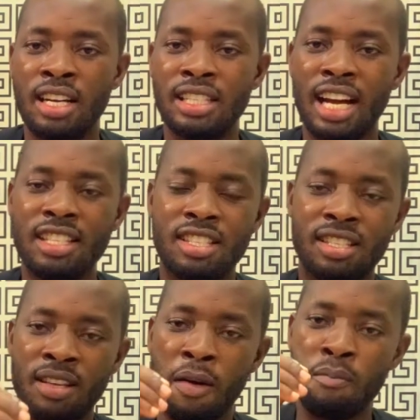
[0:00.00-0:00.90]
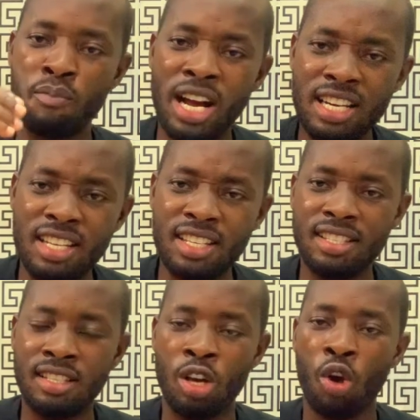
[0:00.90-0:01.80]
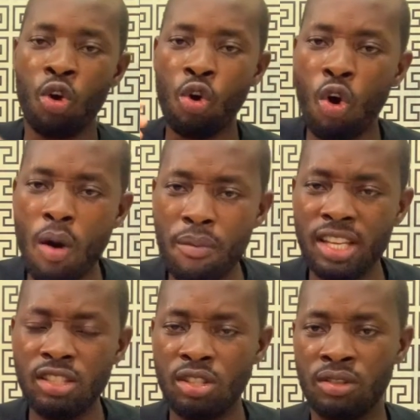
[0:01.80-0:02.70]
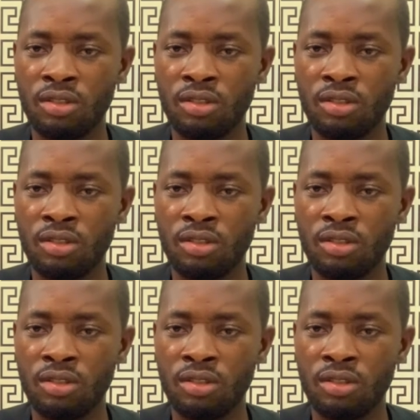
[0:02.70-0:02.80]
that bandits coming.